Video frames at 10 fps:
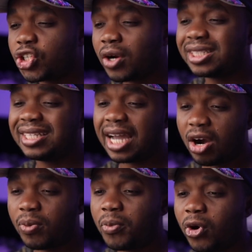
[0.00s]
charting
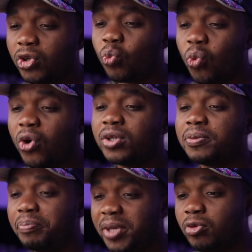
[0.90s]
album on
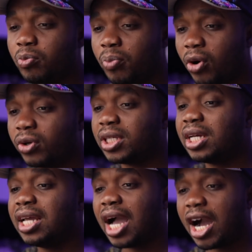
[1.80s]
World Billboard
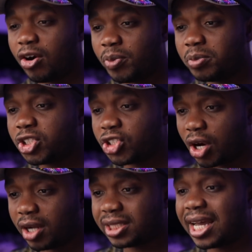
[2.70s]
Albums
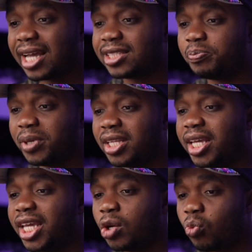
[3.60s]
chart, has been
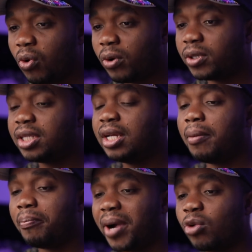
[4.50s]
equaled
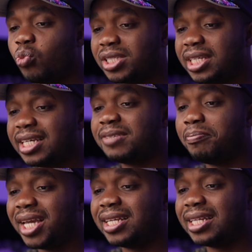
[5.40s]
by Wizkid
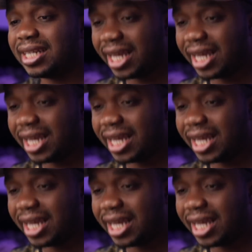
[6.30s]
Made in